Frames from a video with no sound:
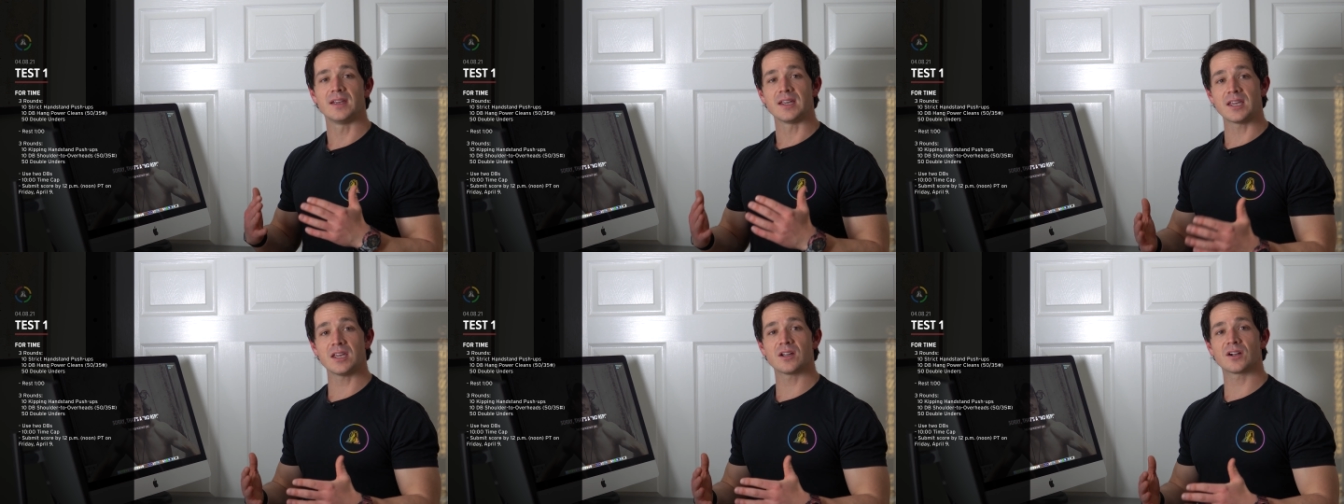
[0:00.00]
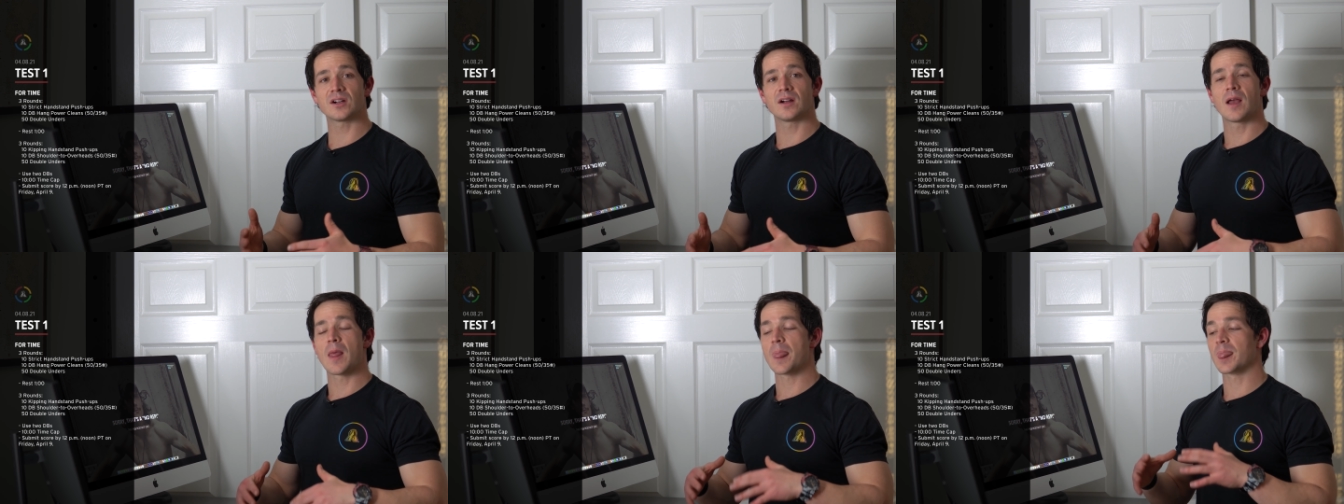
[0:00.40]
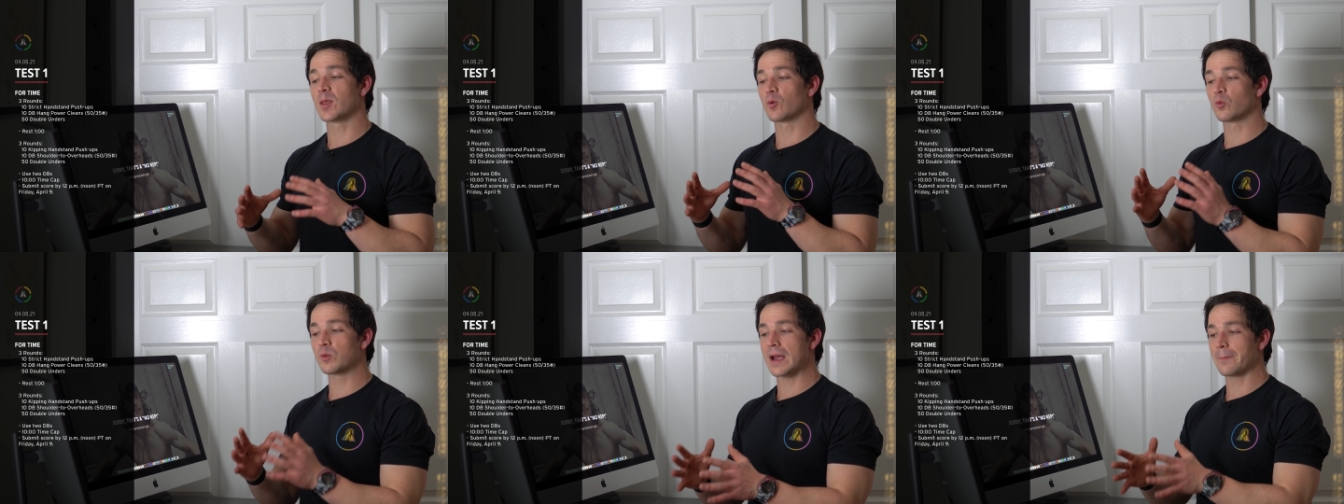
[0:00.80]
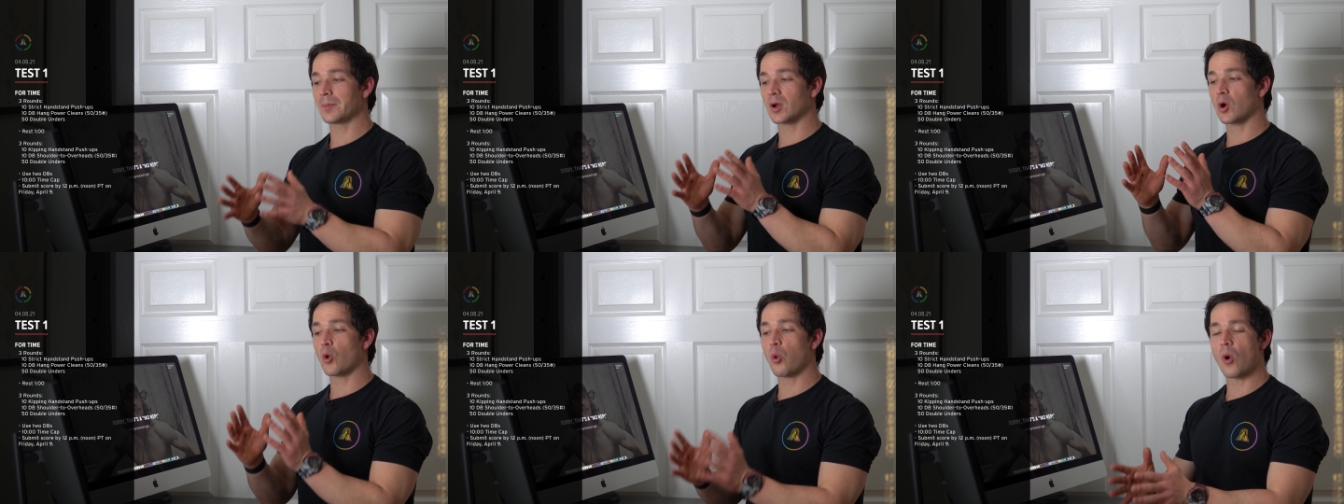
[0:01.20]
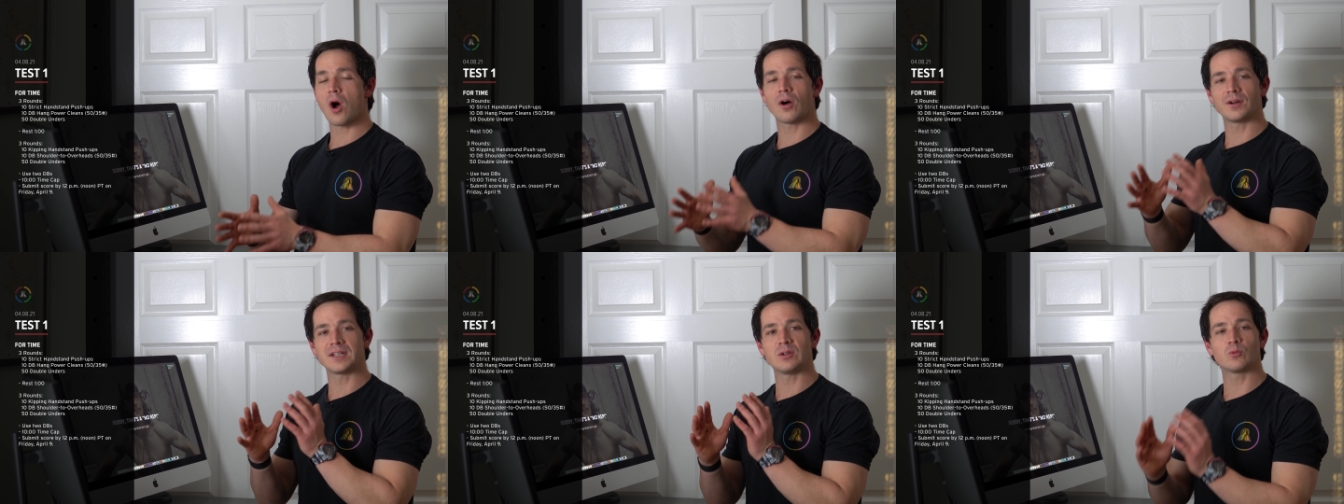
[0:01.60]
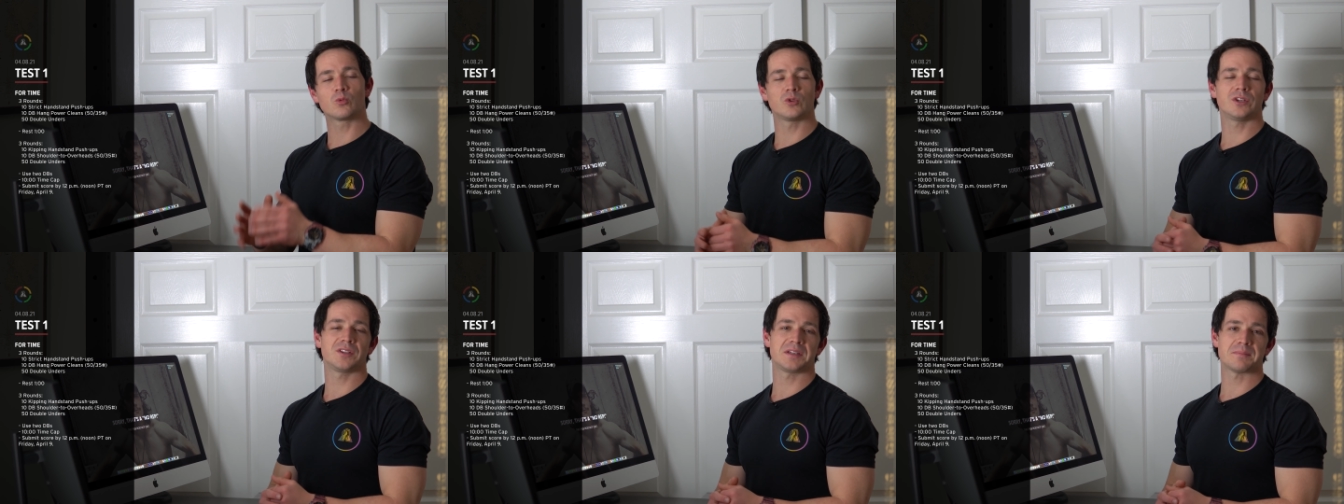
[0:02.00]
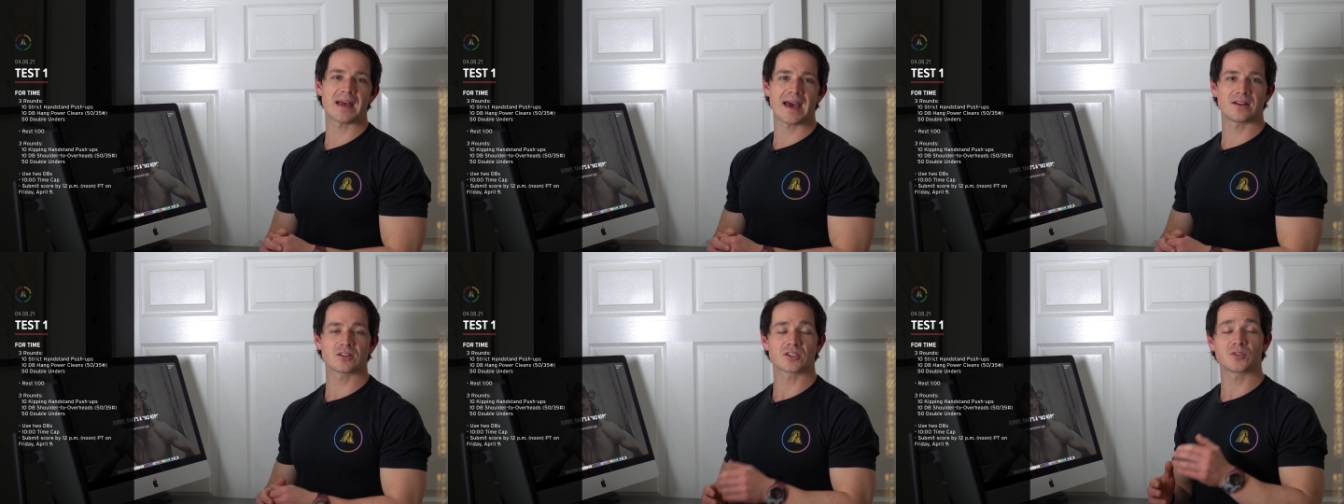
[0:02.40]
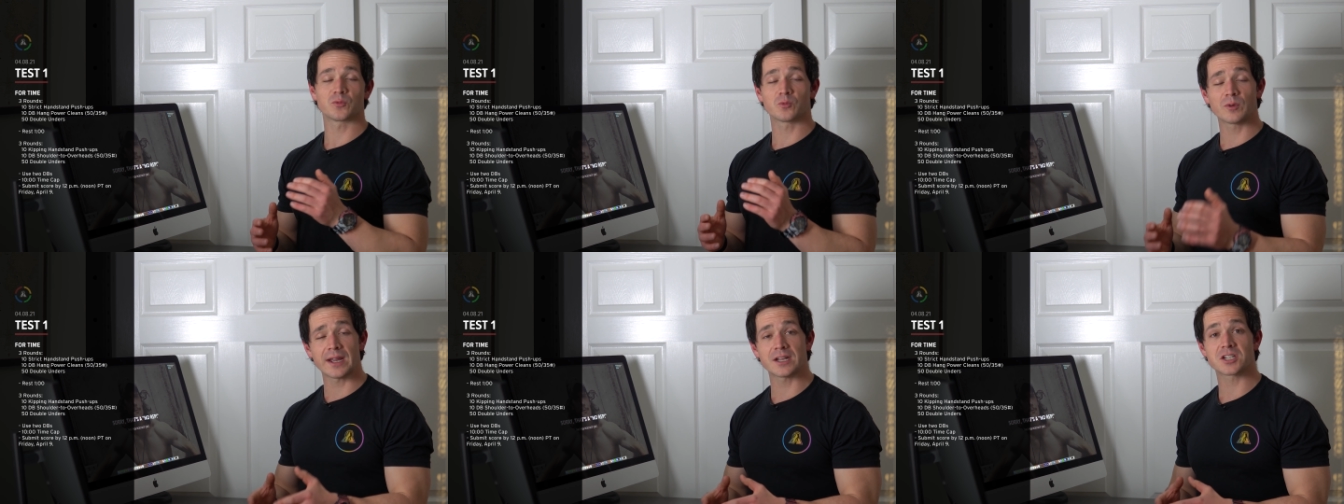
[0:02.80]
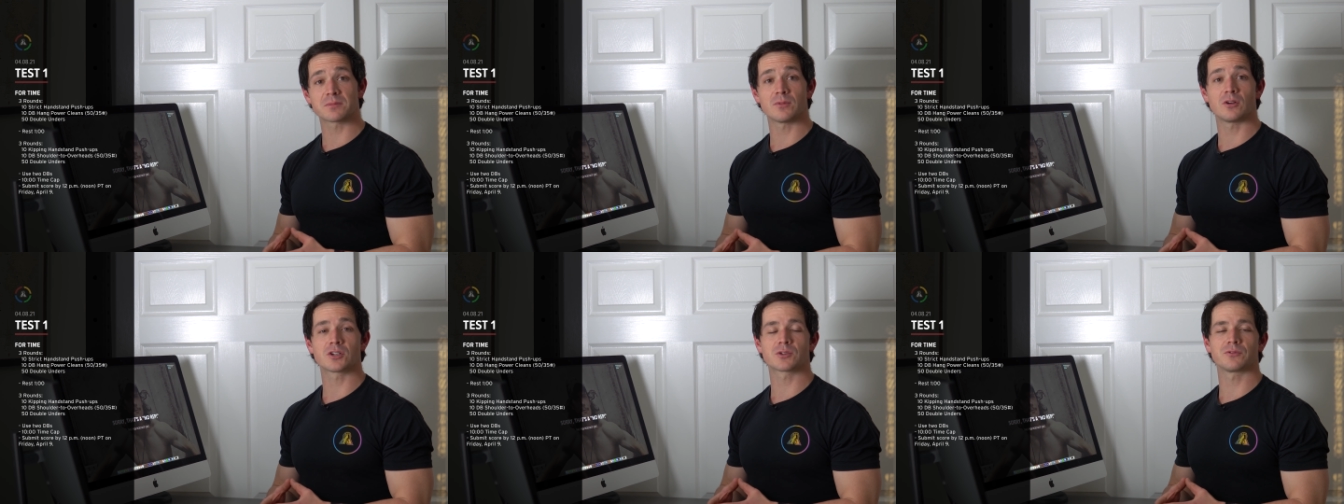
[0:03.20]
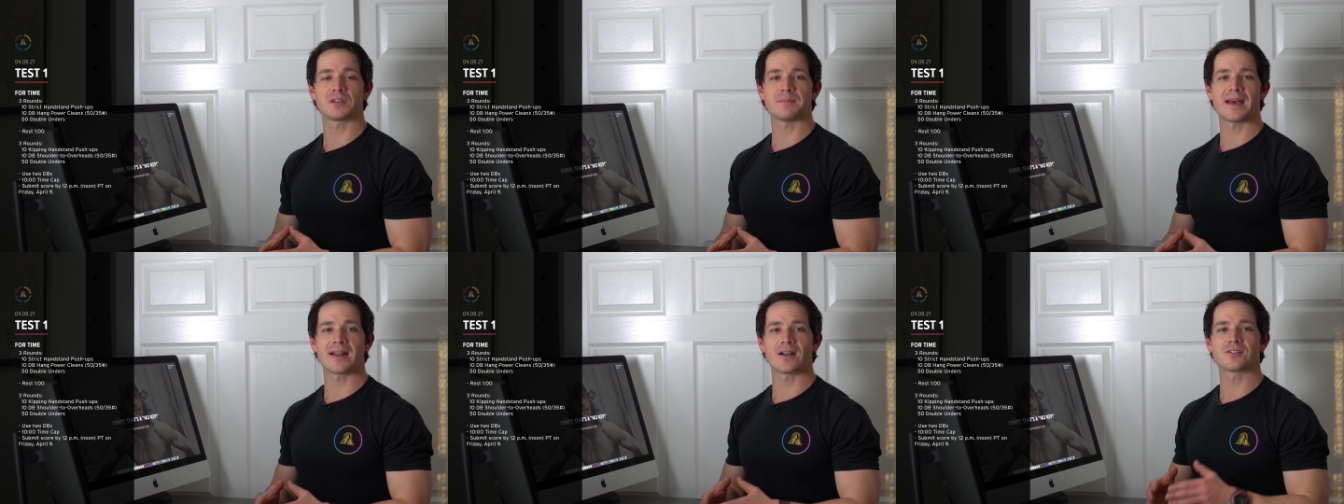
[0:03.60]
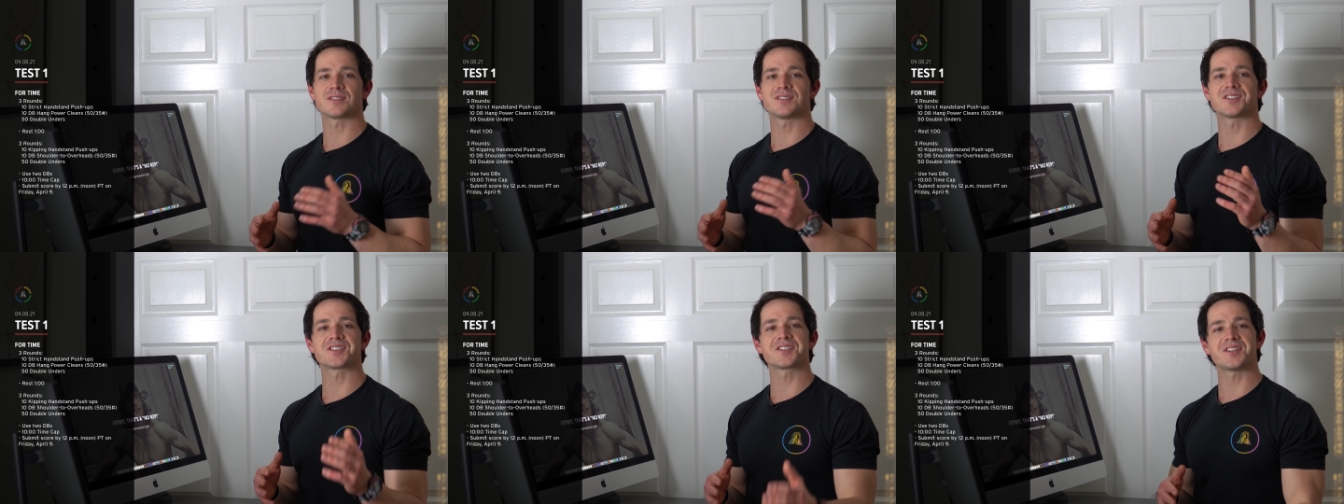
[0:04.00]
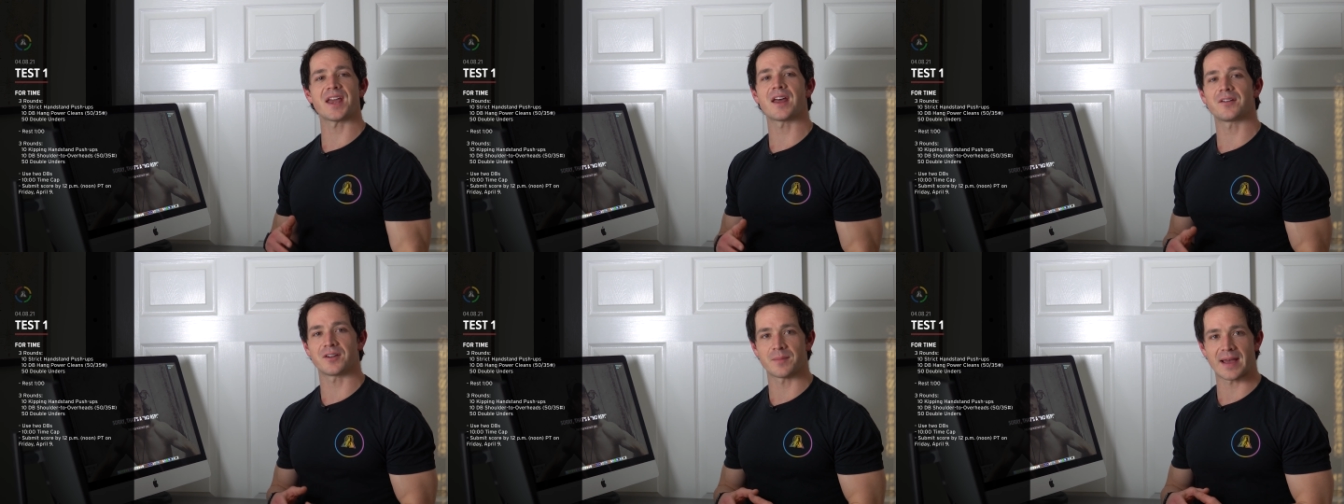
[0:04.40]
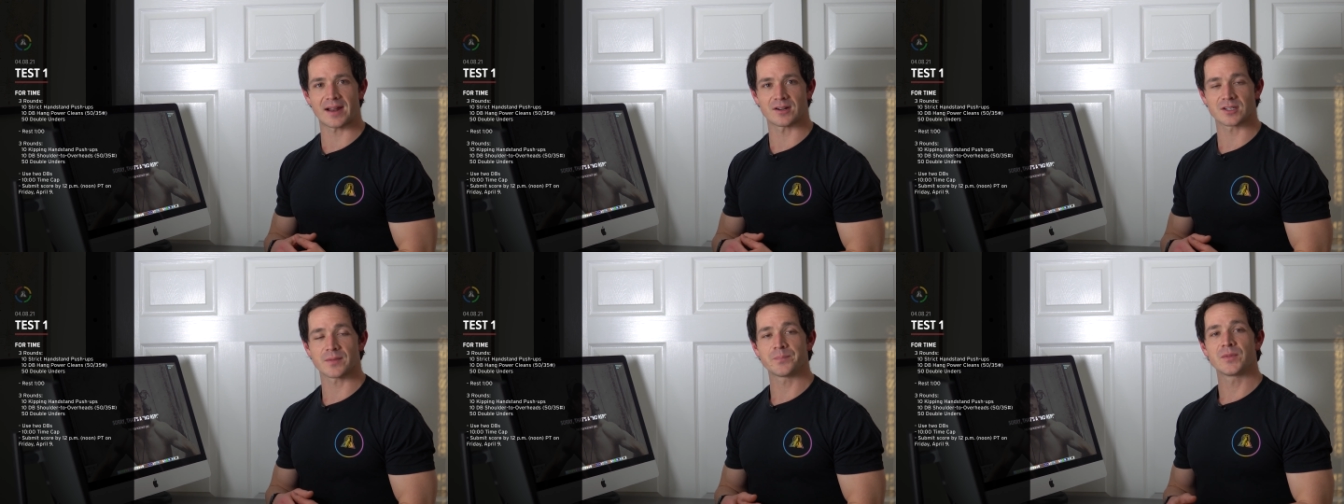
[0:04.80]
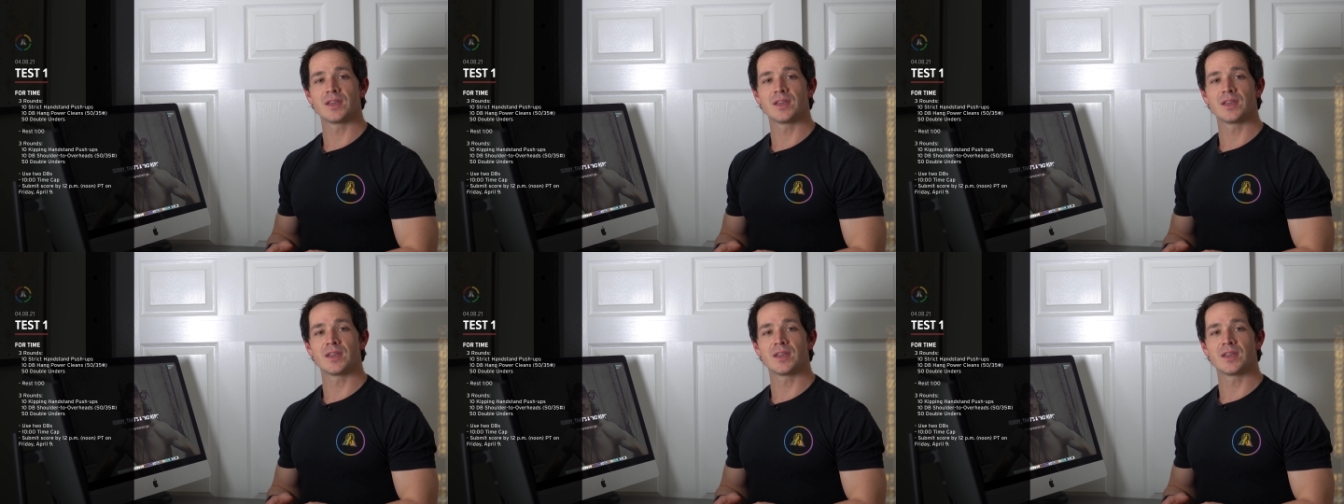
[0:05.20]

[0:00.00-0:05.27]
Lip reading: Here, the rep quality really matters, the range of motion really matters, and the standard matters.